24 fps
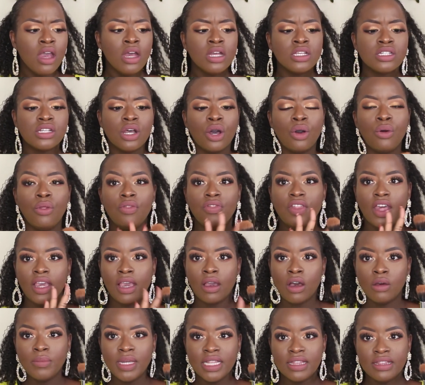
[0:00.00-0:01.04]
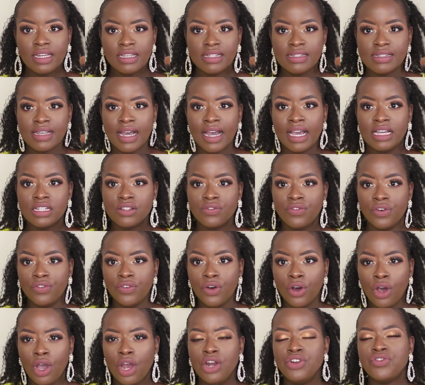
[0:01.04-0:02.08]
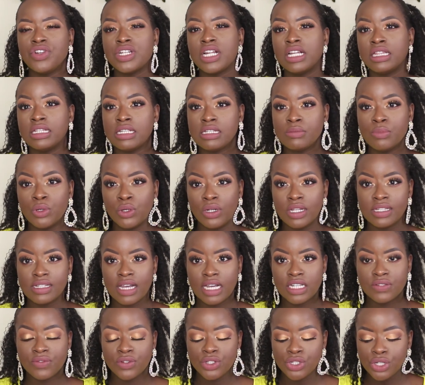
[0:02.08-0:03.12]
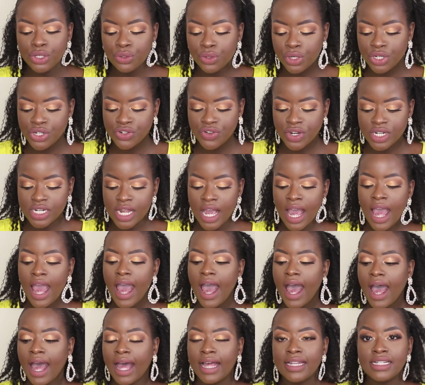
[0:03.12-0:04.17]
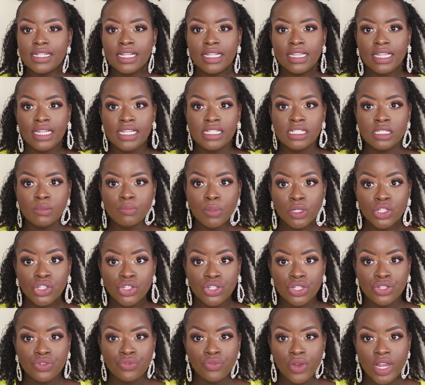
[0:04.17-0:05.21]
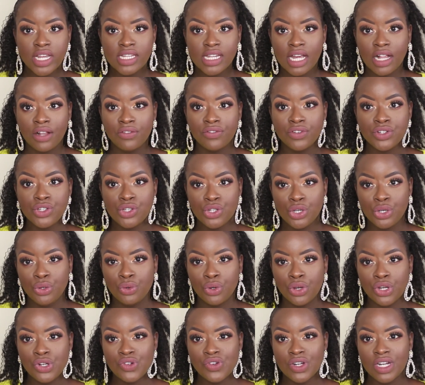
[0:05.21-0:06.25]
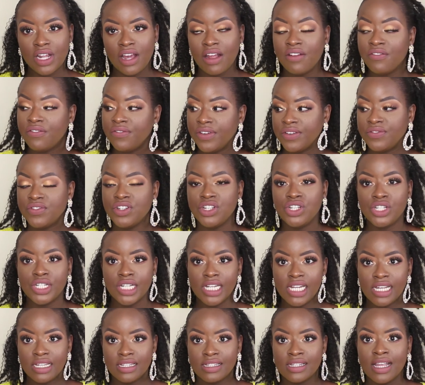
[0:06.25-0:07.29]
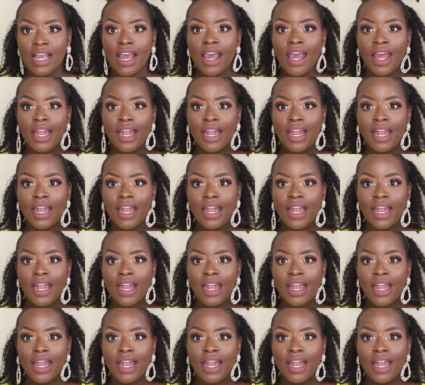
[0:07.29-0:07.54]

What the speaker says: So they come in this size for 400 and the smaller size for 200, and the sponges retail for 250 shillings.